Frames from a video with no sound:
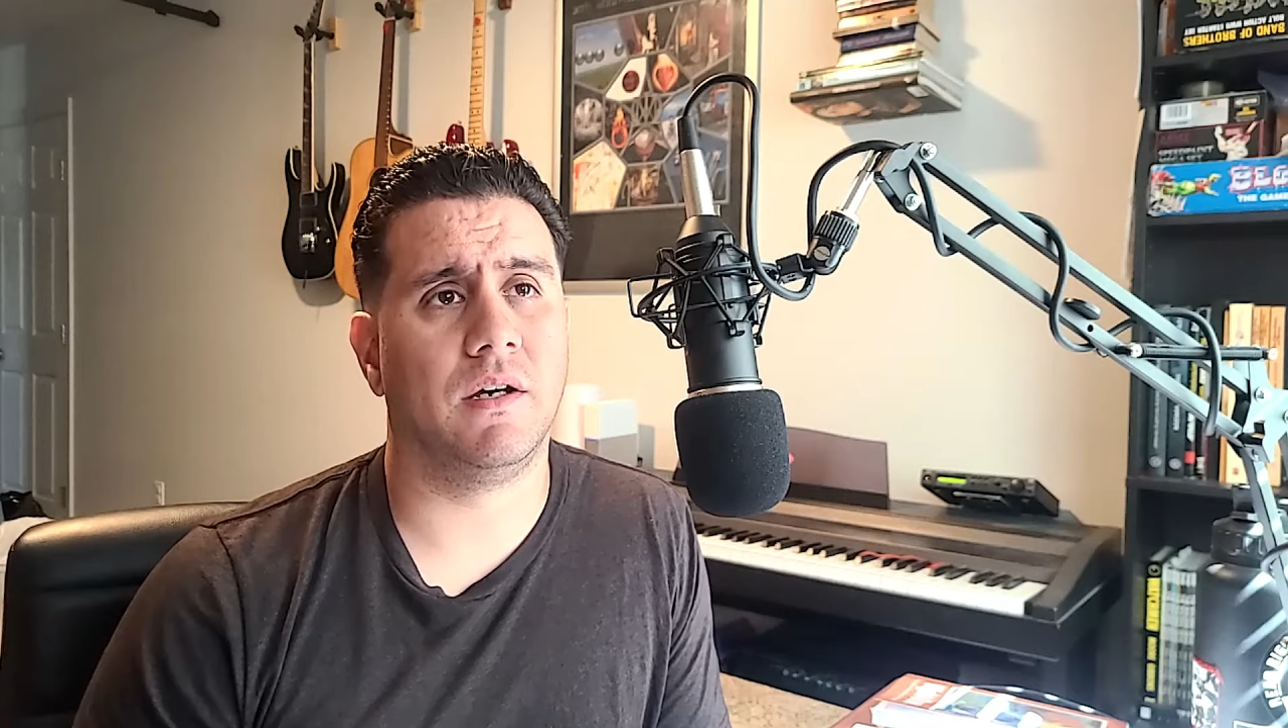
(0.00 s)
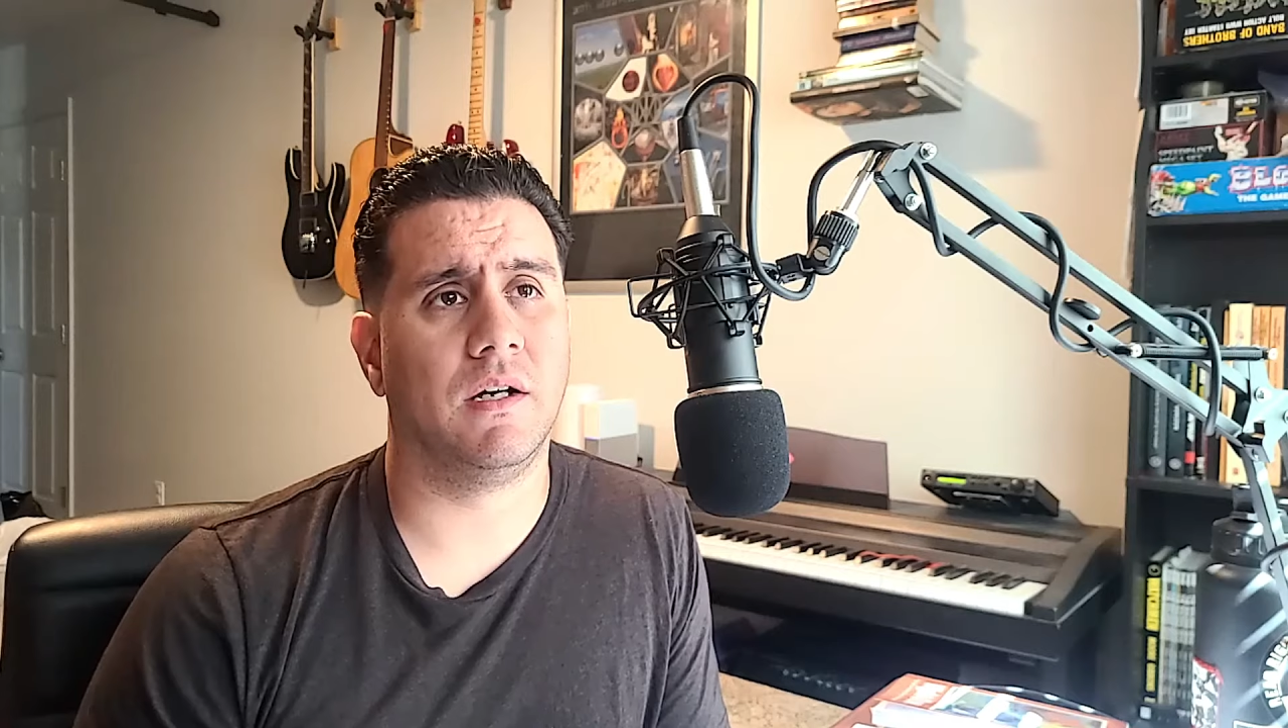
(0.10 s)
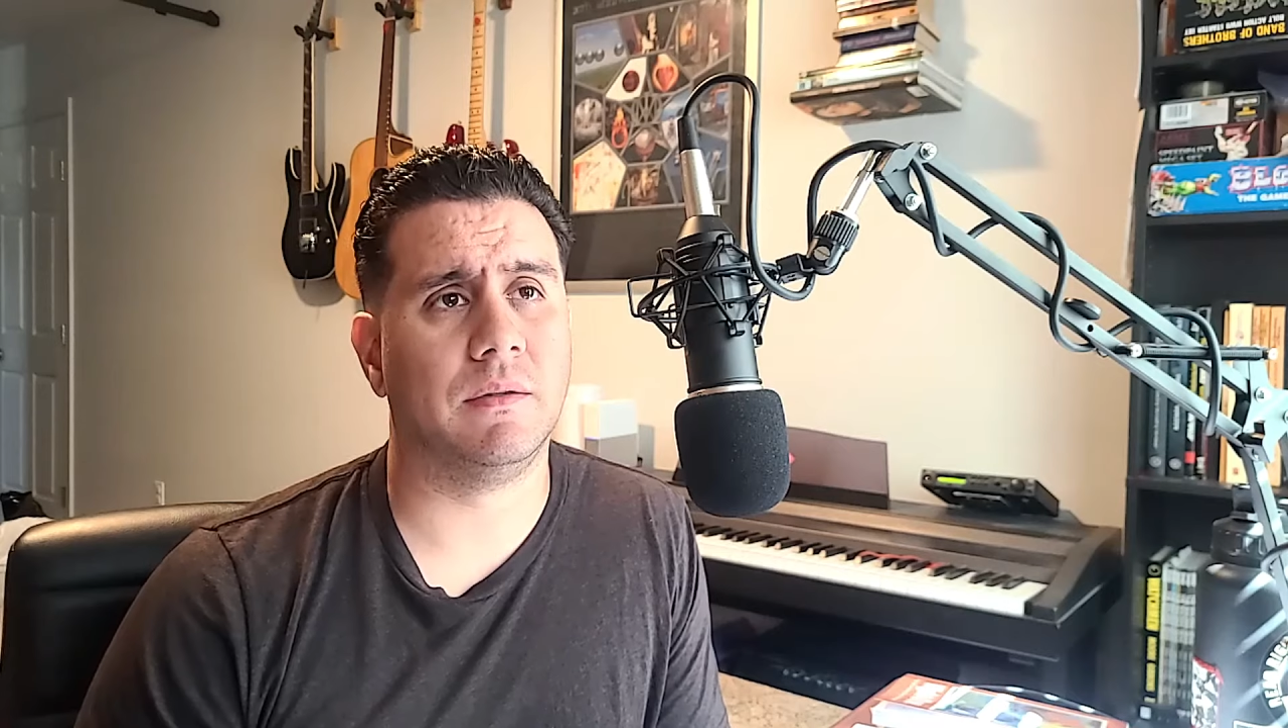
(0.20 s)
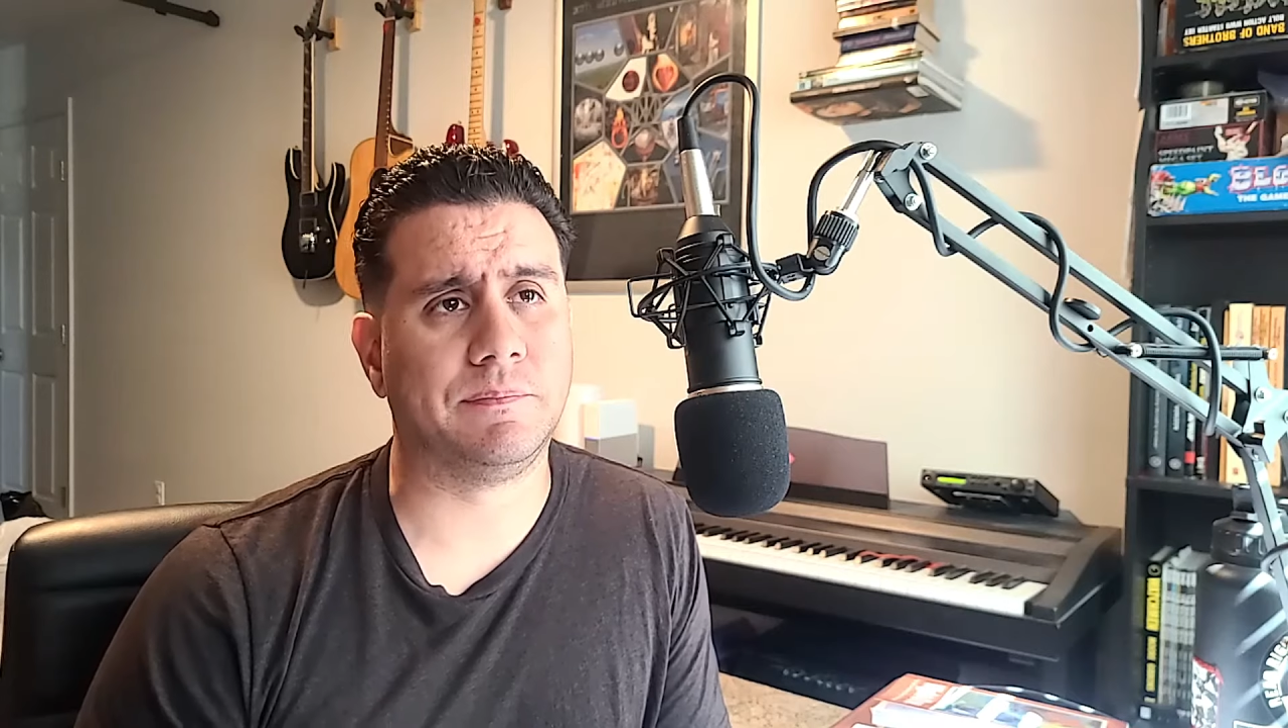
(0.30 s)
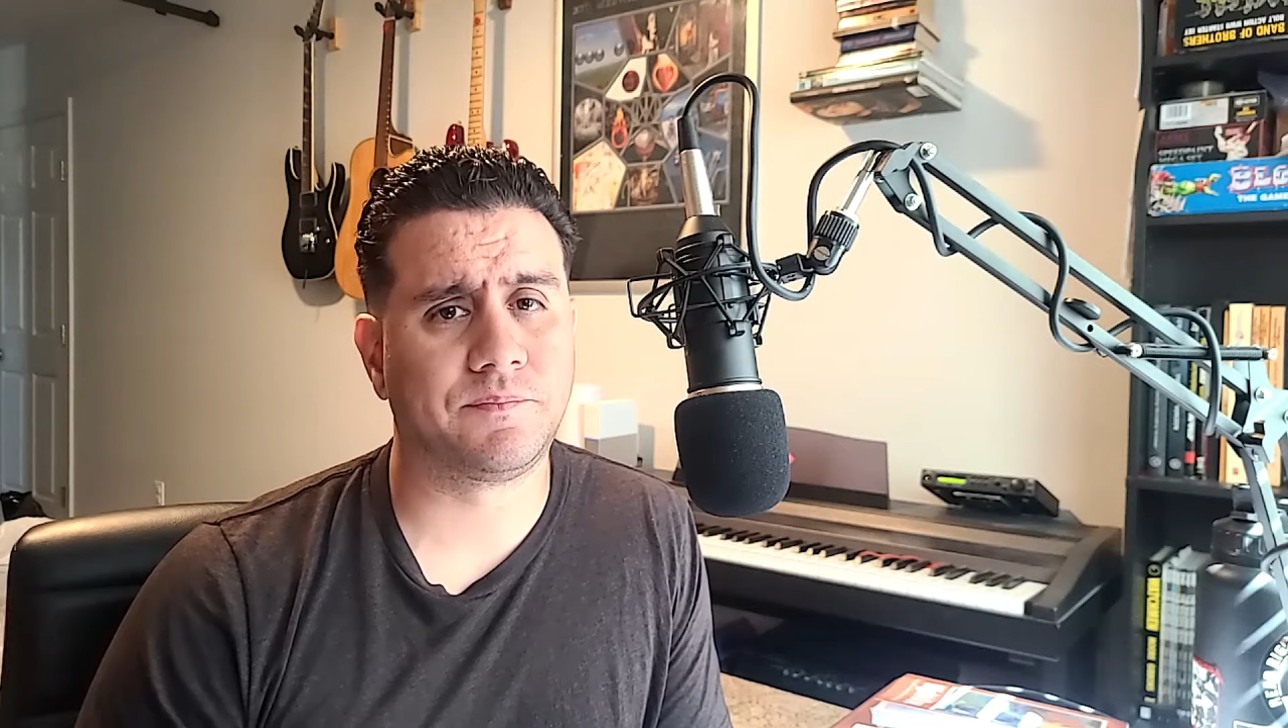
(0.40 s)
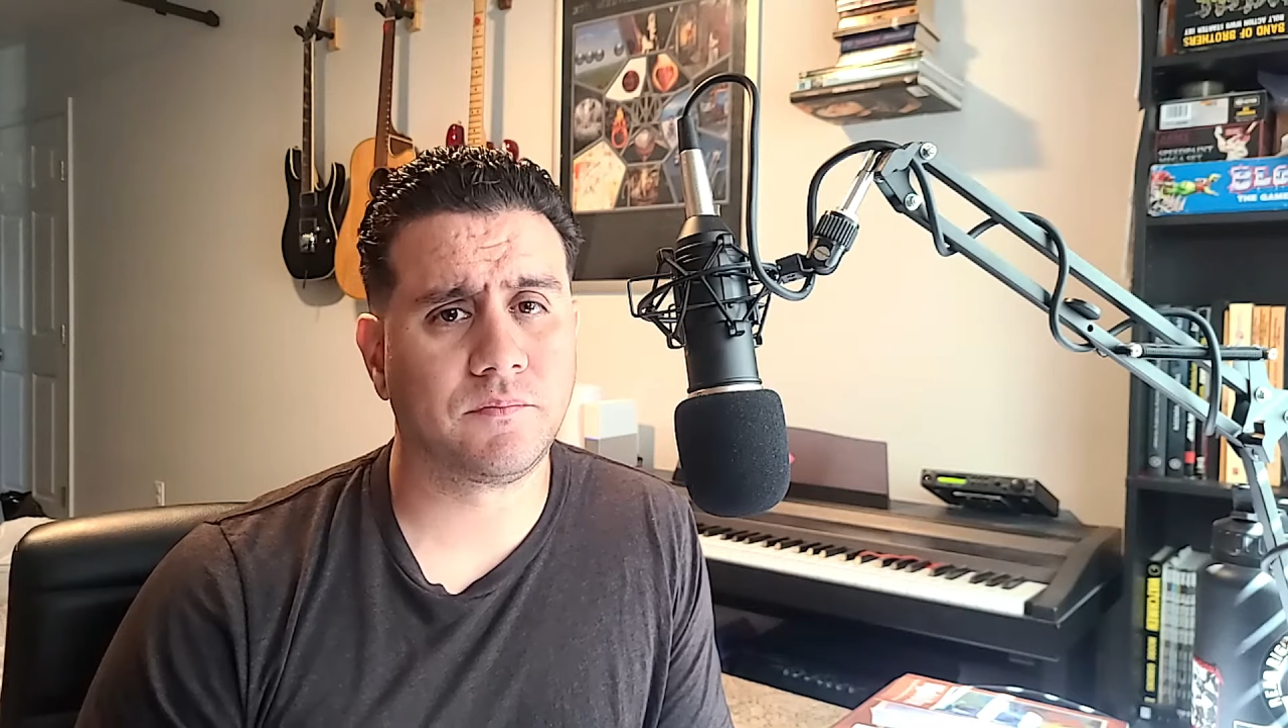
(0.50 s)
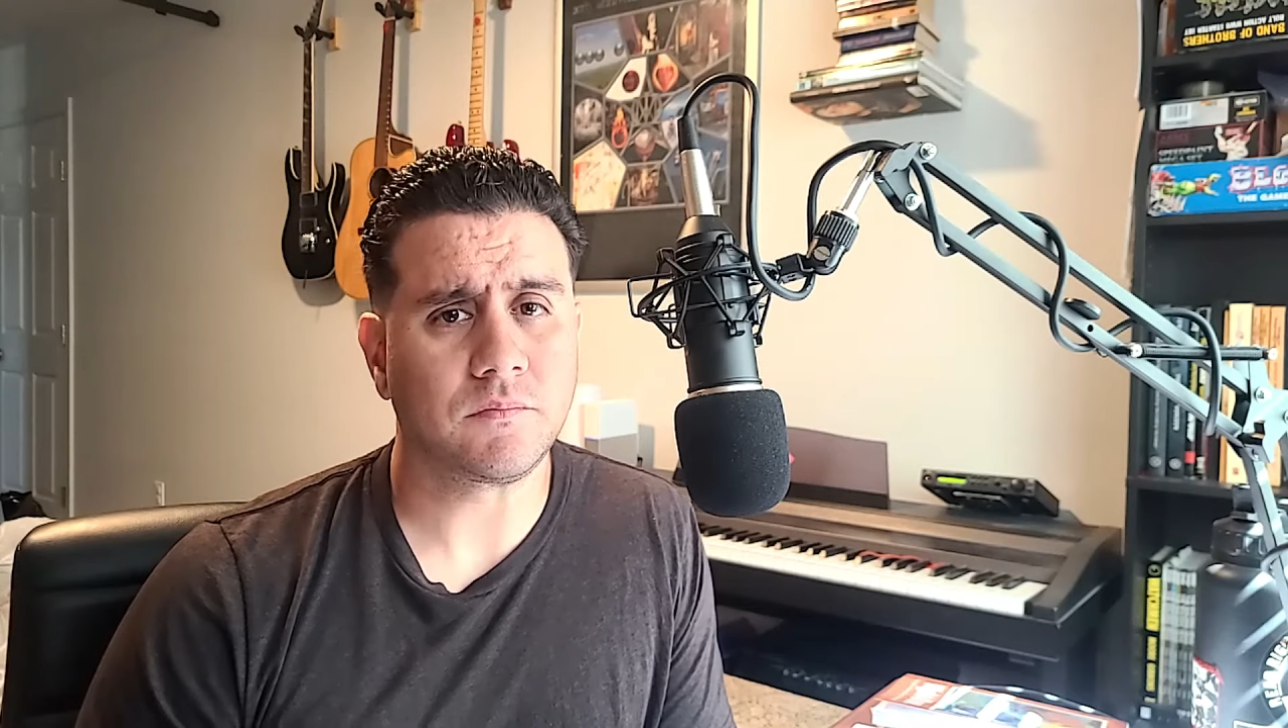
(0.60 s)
um,